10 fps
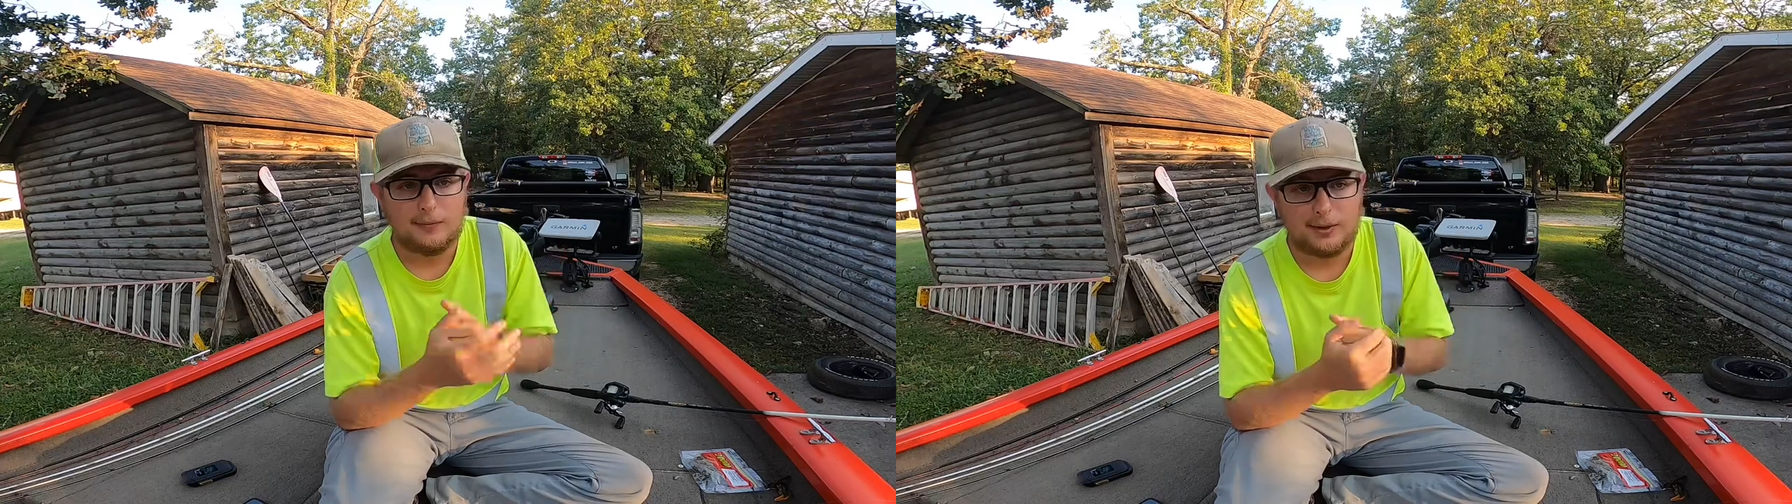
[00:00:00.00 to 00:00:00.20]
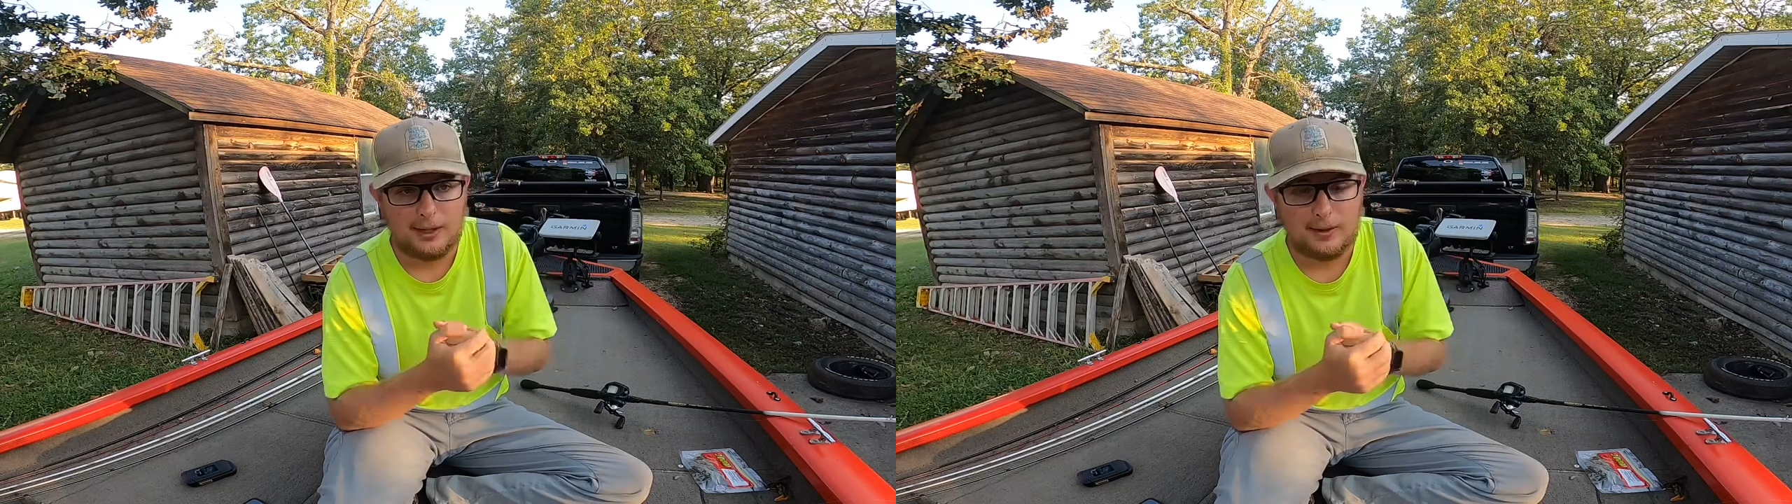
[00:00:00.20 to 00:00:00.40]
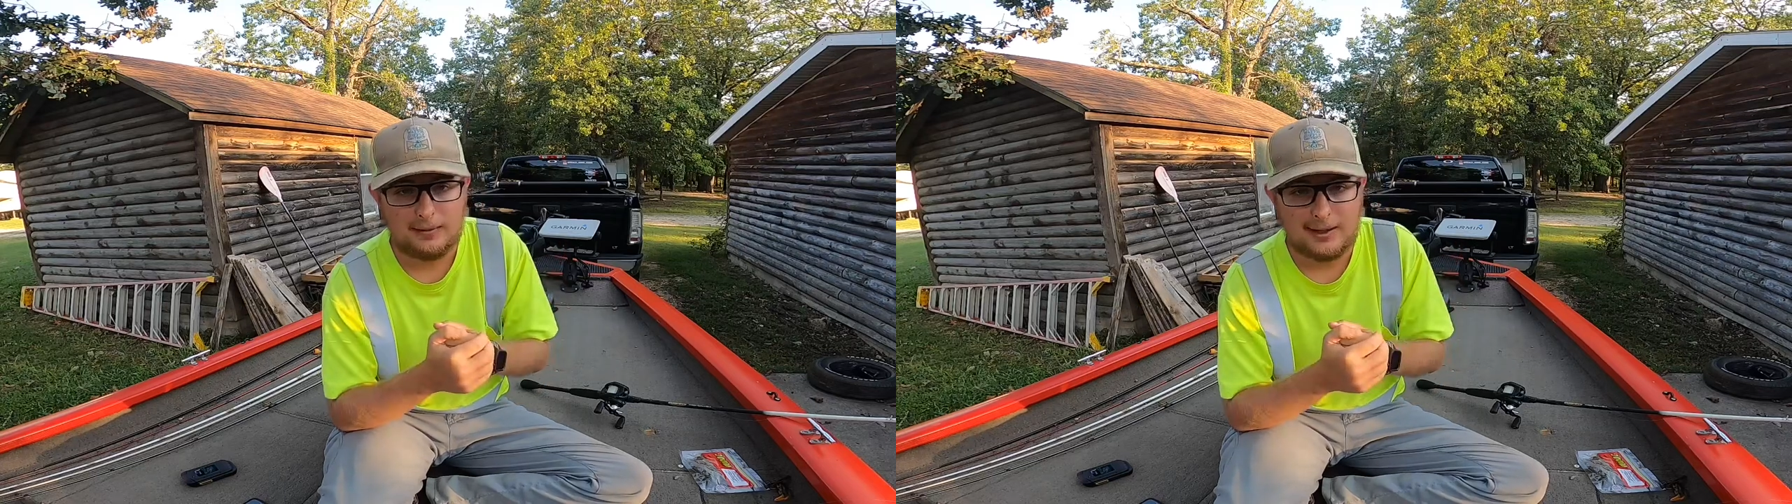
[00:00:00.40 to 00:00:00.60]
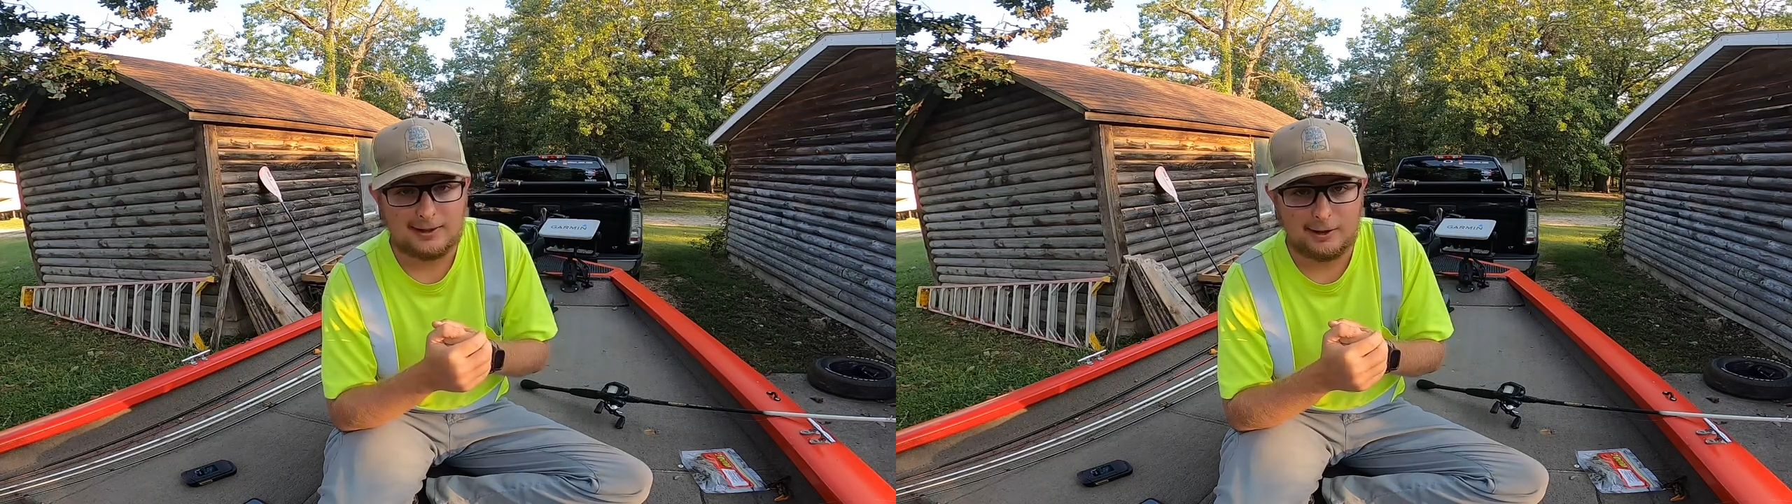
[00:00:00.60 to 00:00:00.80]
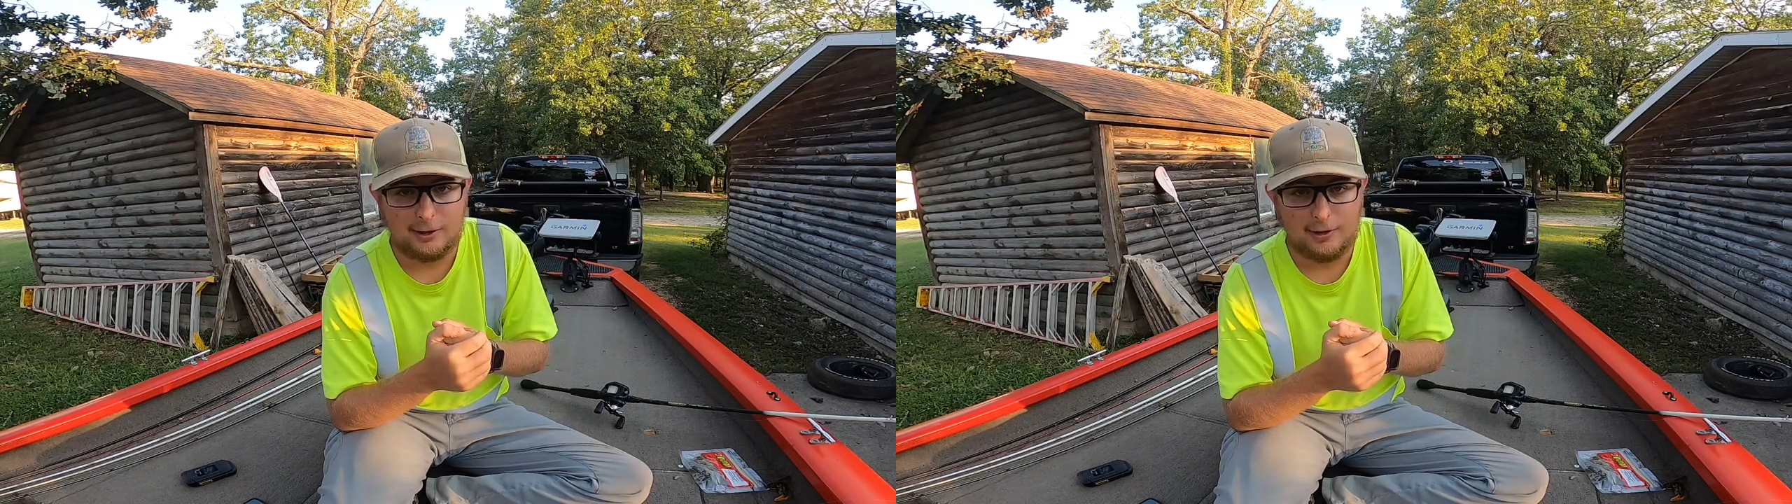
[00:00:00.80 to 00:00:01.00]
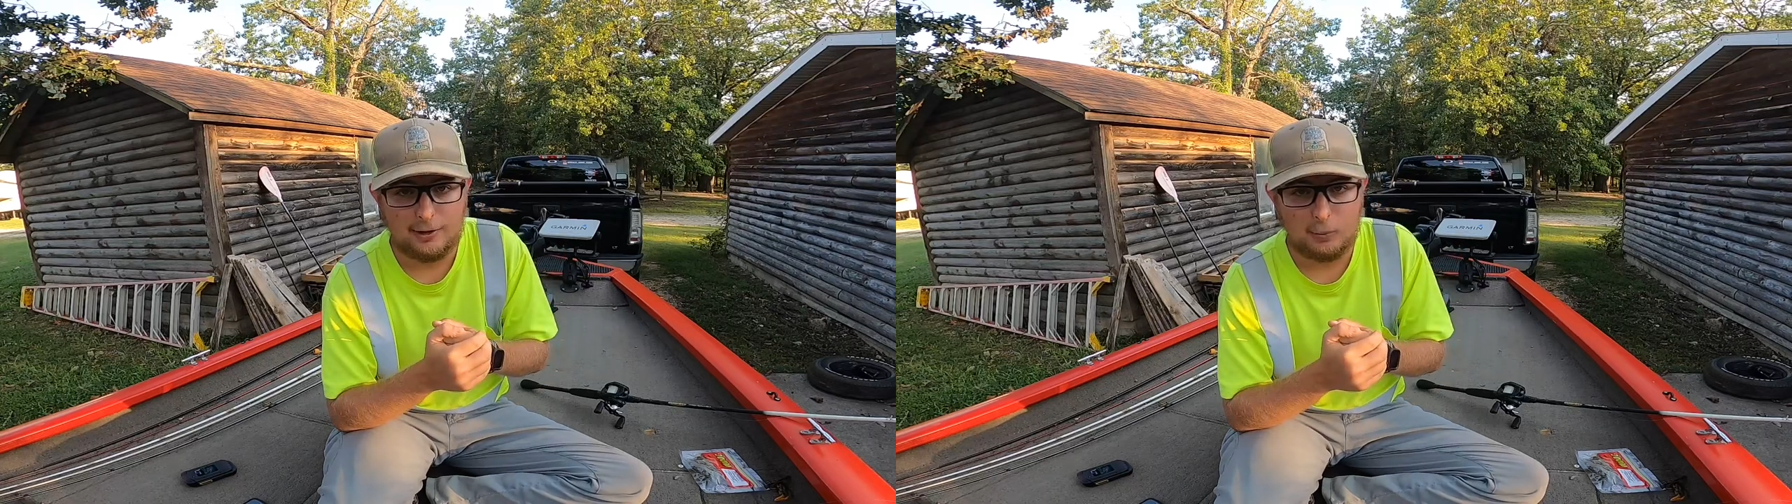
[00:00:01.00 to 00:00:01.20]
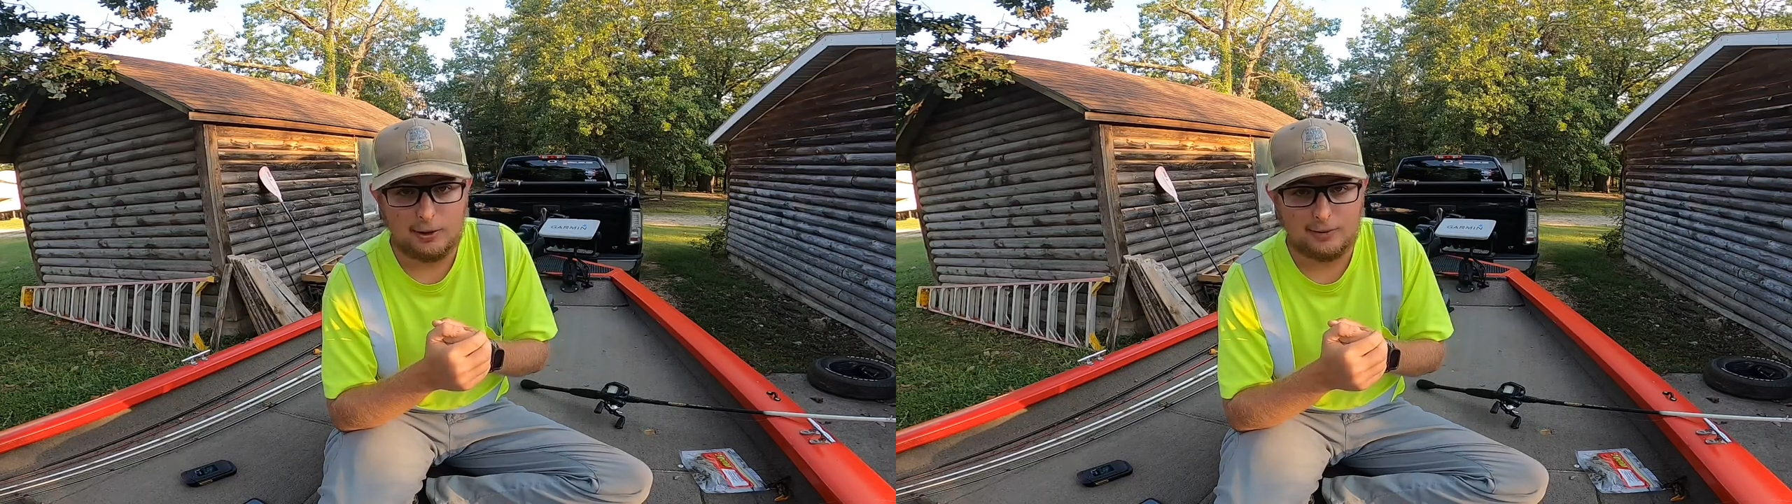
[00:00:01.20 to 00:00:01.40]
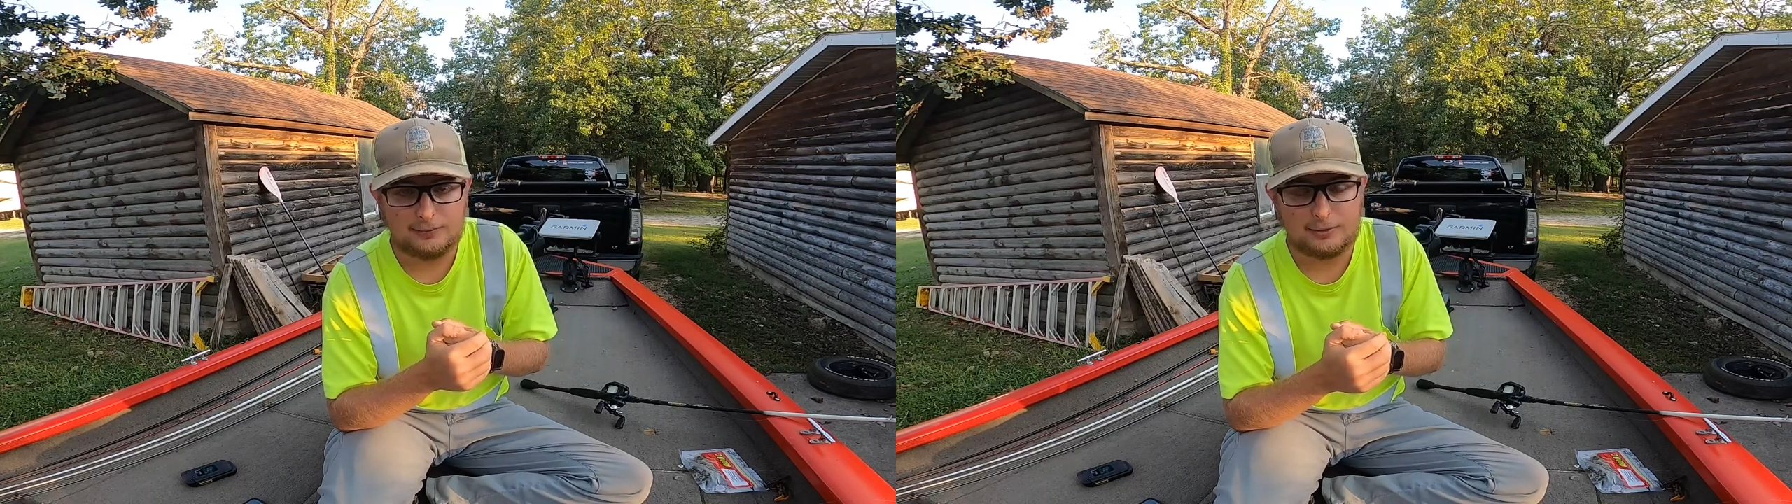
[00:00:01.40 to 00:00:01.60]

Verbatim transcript: And that's how you're entered to win.